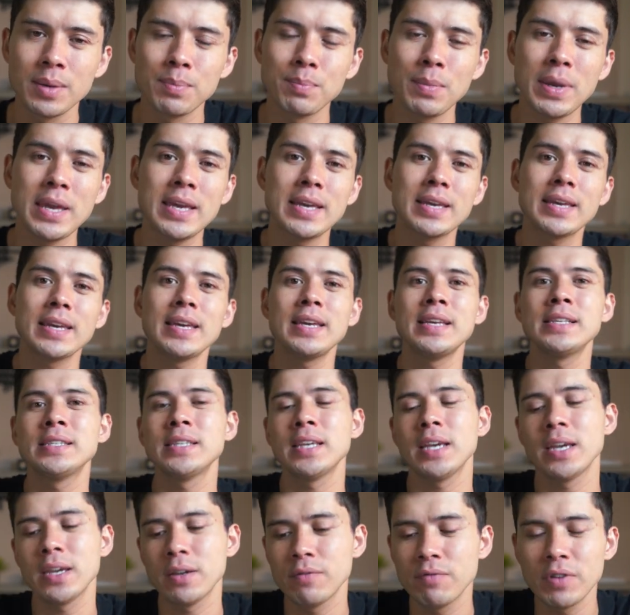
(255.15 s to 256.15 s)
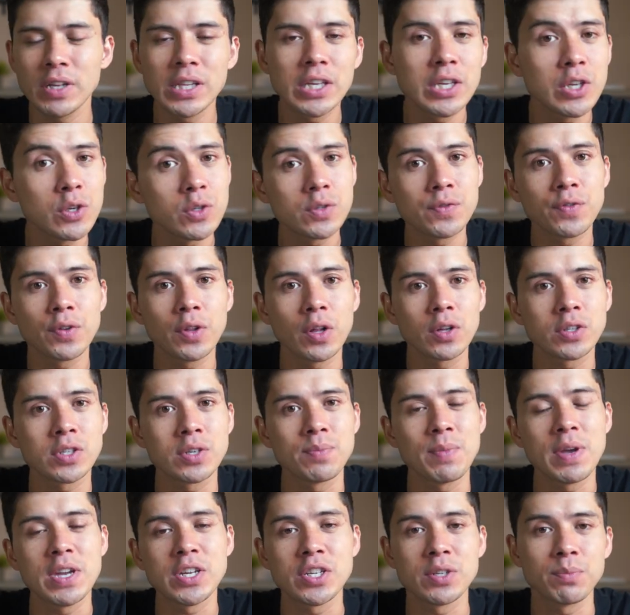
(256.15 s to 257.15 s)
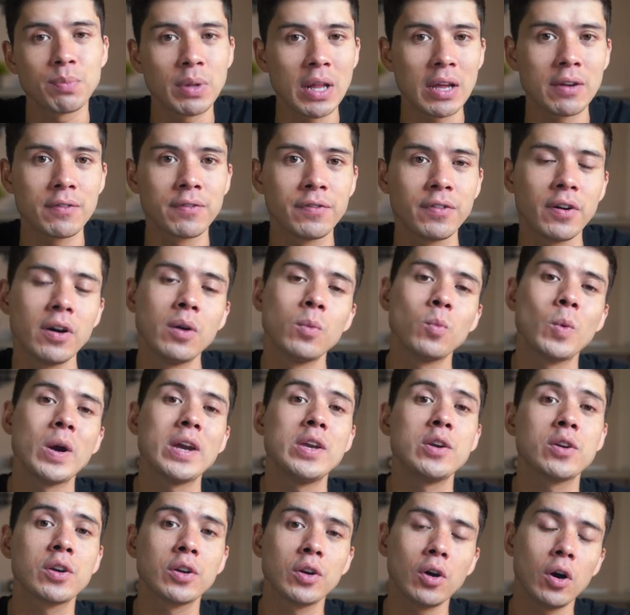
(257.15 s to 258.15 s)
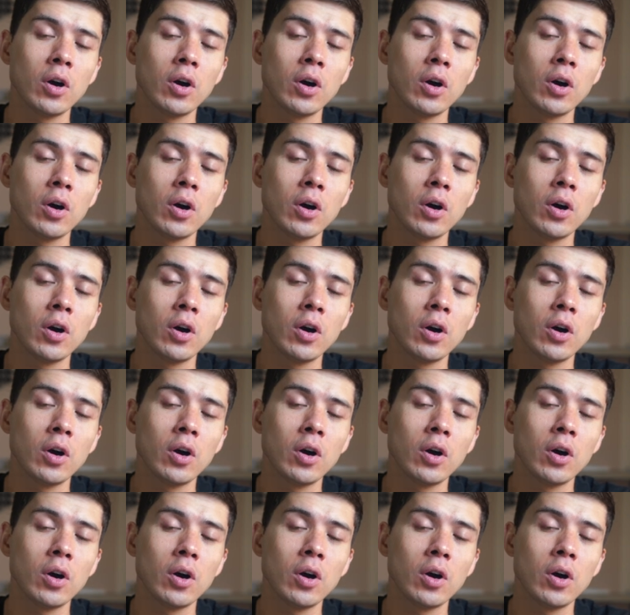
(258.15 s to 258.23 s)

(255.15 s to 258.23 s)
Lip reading: Make is a really useful automation platform where you can